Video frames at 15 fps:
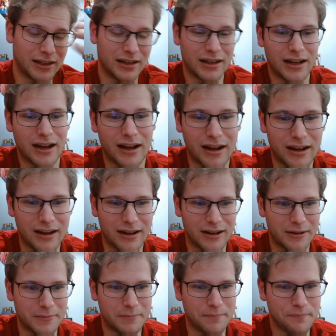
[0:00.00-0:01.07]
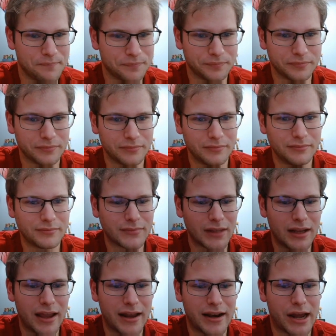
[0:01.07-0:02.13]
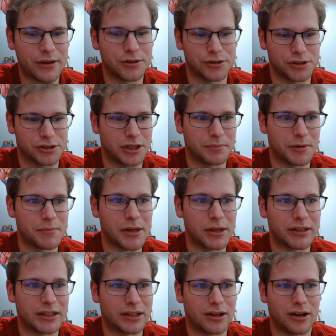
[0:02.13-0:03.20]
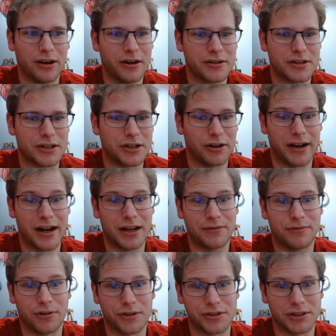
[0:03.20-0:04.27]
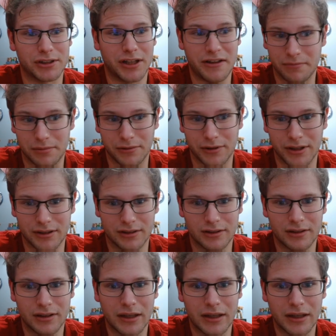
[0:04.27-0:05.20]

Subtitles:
And now you're just up a million cards, and you're at 8,400 life points.